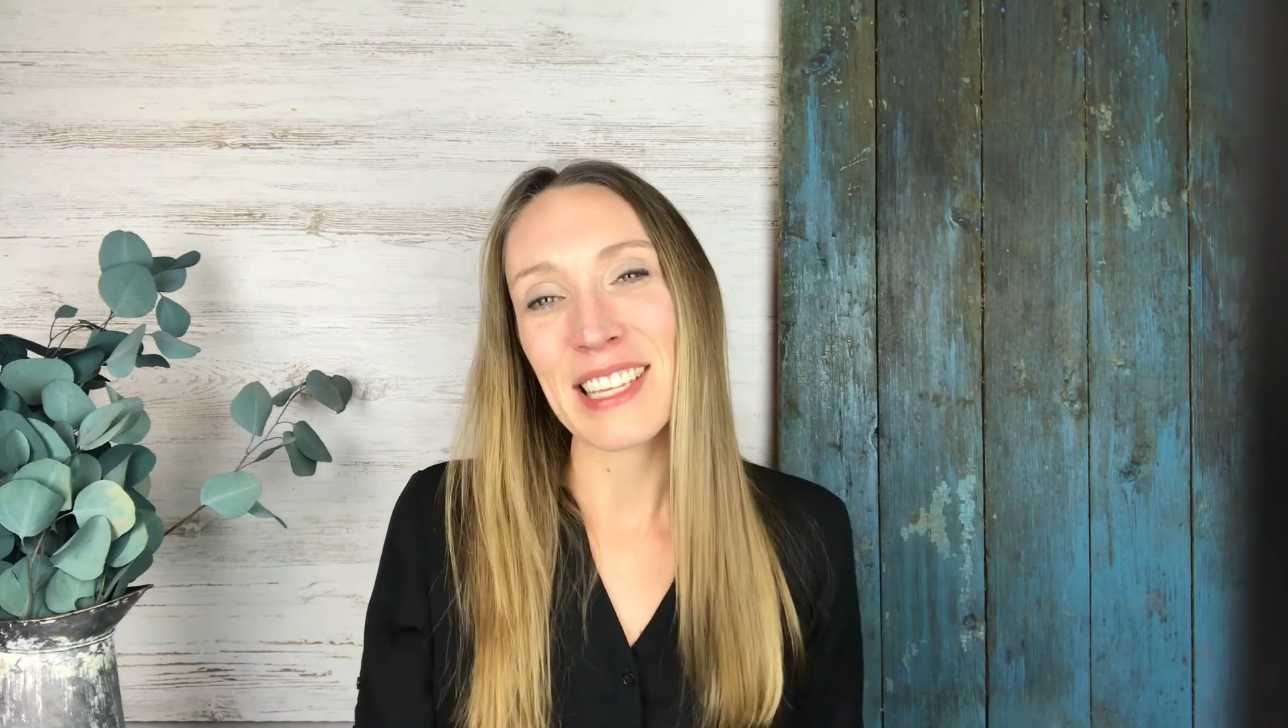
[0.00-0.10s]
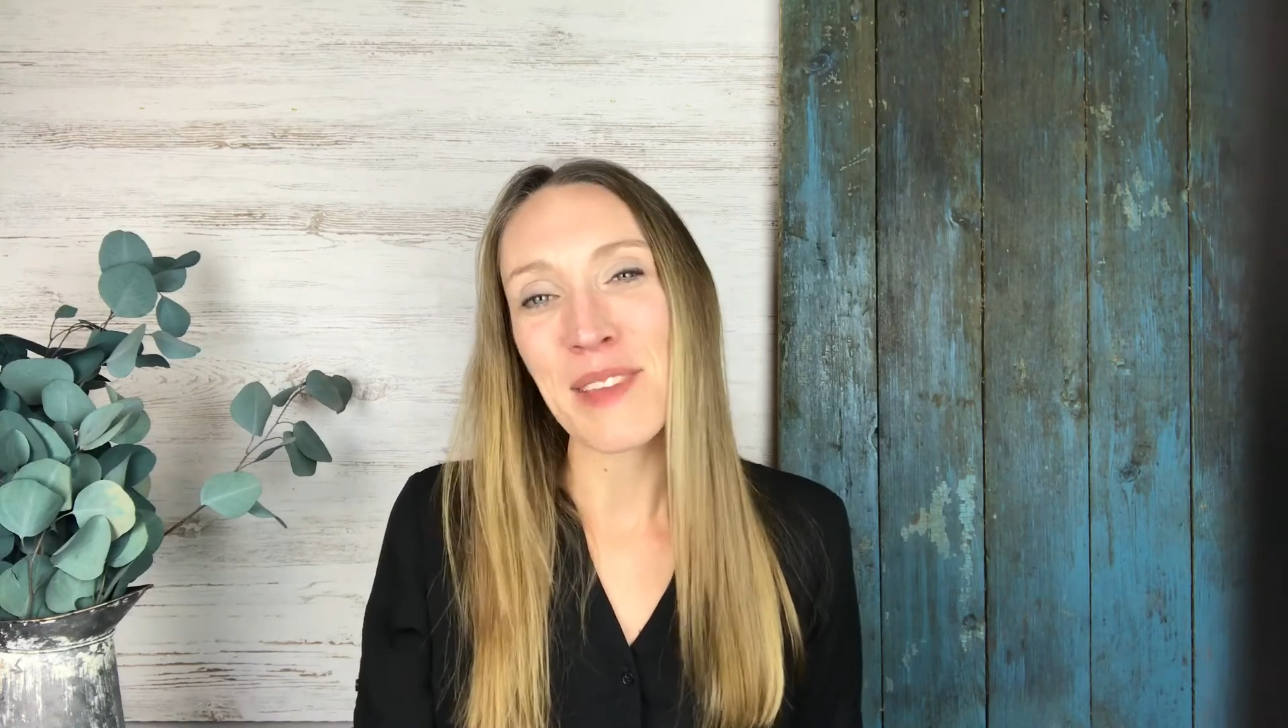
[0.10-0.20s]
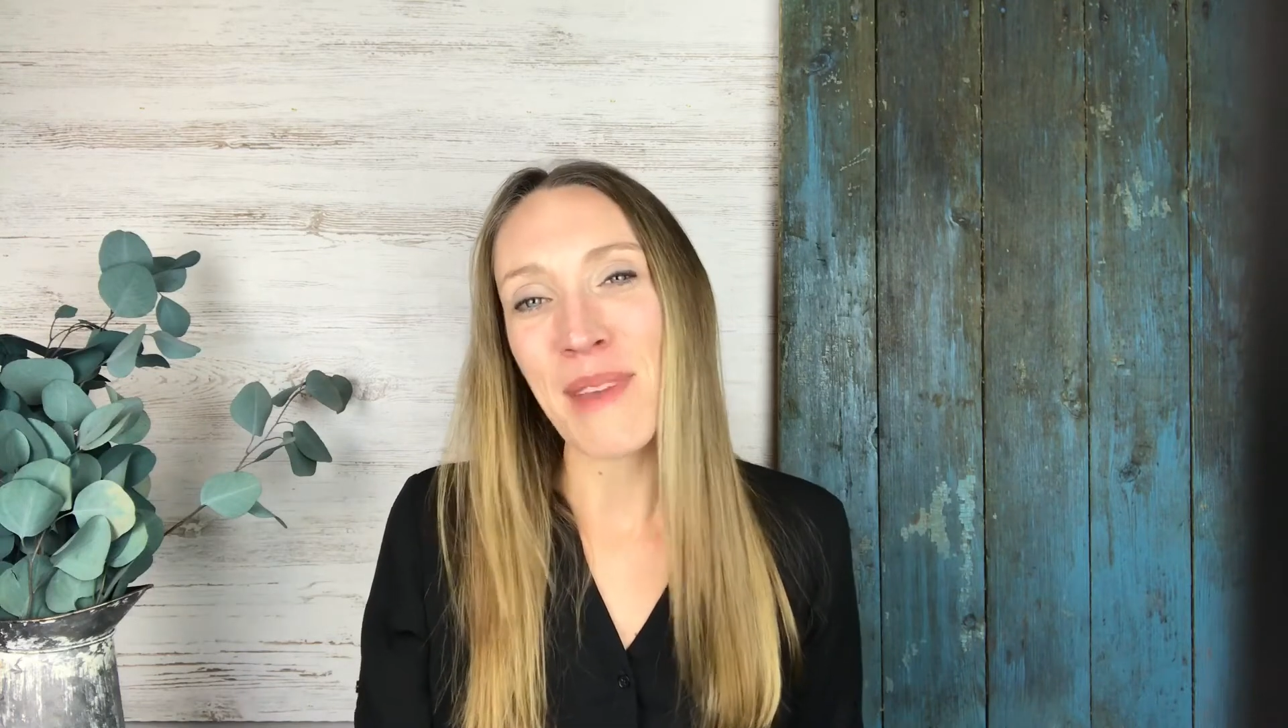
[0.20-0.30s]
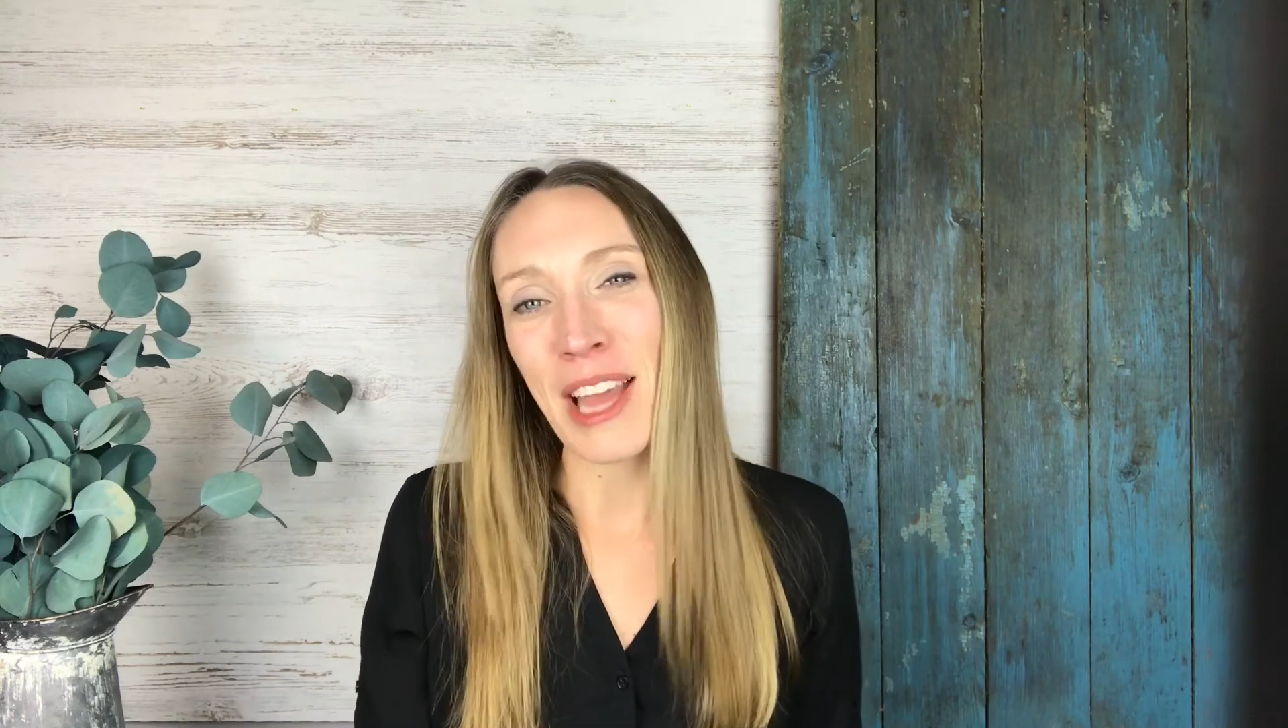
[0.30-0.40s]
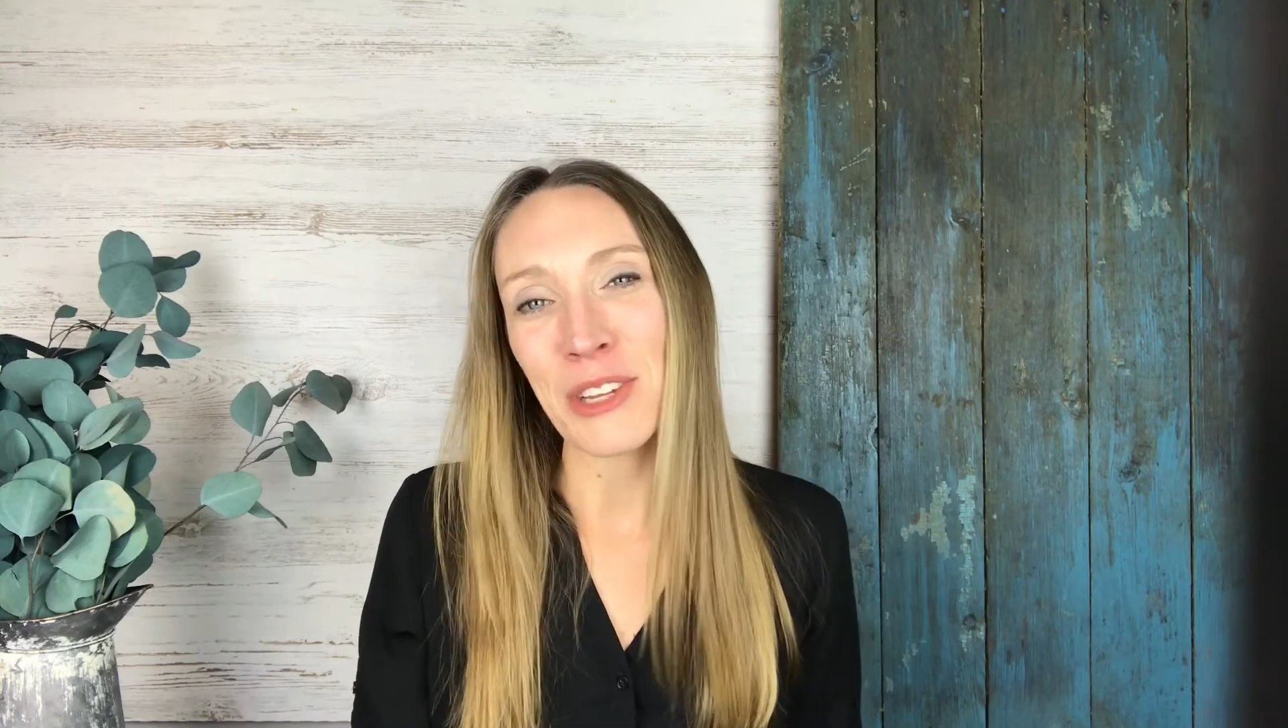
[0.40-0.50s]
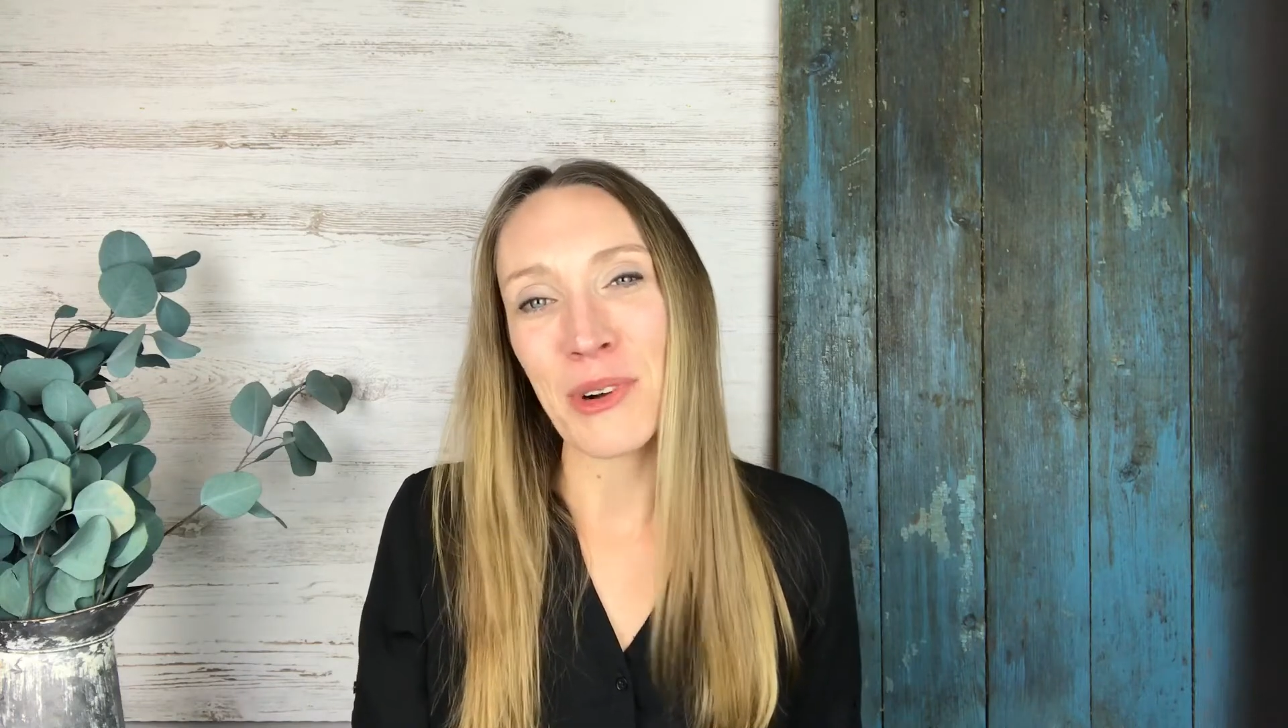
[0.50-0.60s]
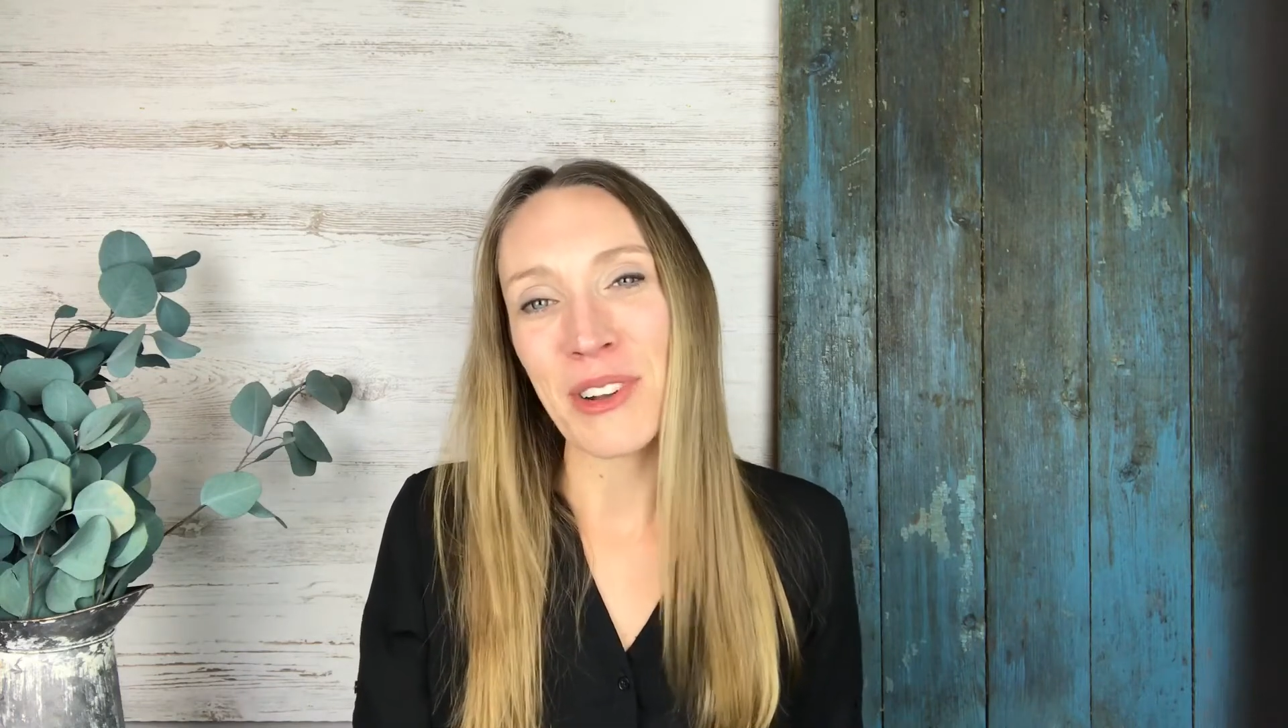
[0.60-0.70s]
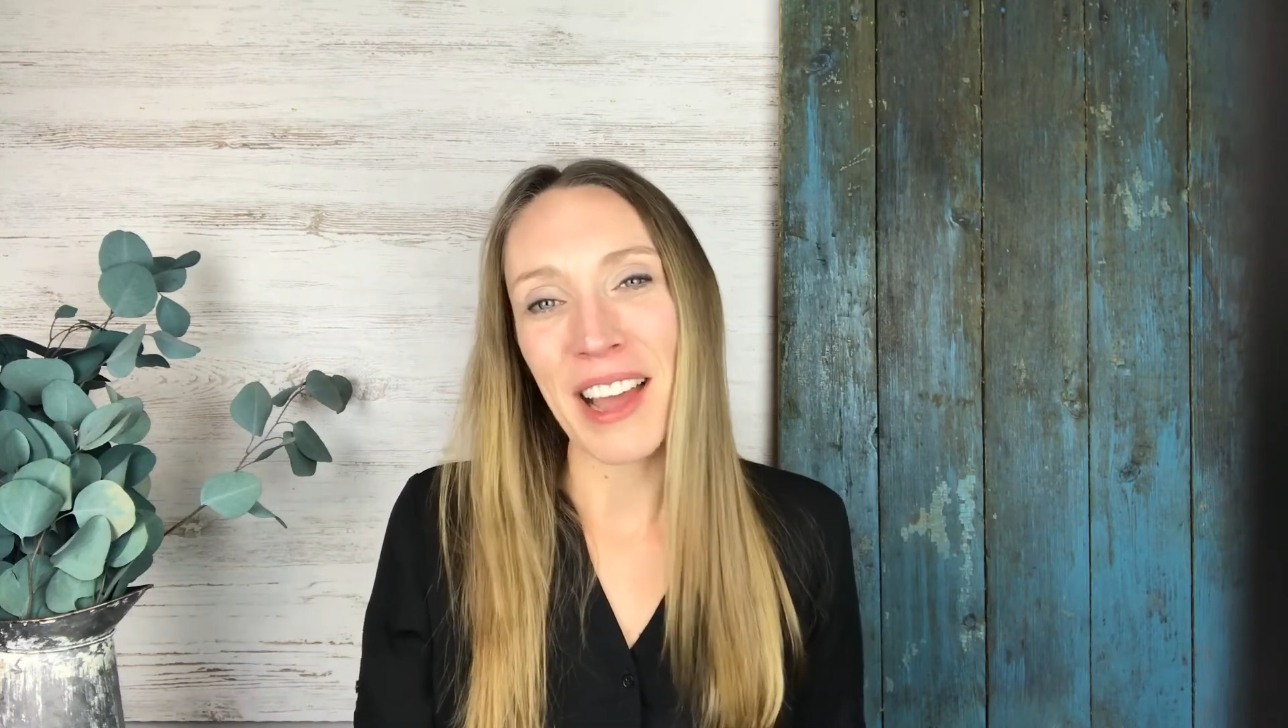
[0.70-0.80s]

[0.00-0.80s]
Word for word: Emmanuel,